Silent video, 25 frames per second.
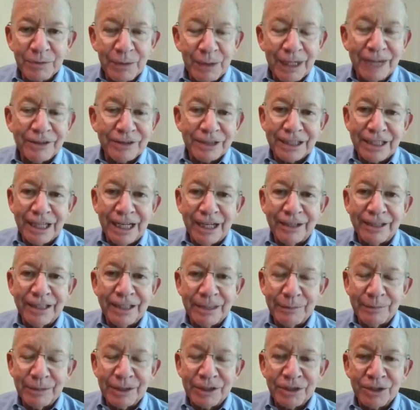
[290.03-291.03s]
When I was a county
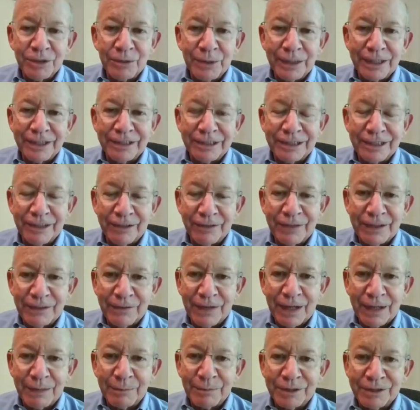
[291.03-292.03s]
commissioner, we get a
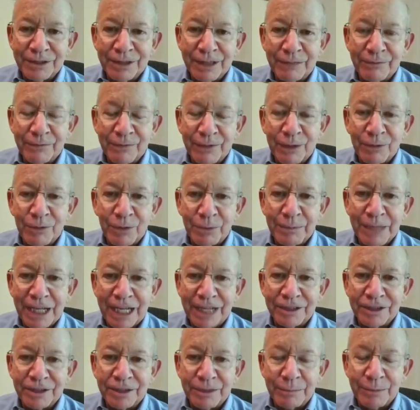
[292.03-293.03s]
75% federal
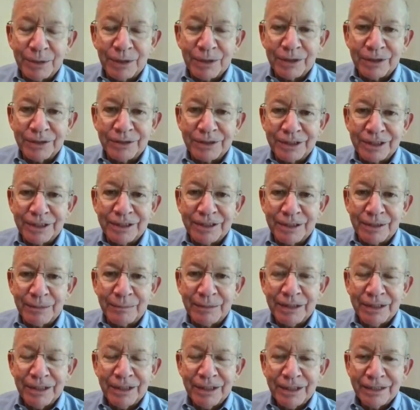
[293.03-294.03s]
match to build our system.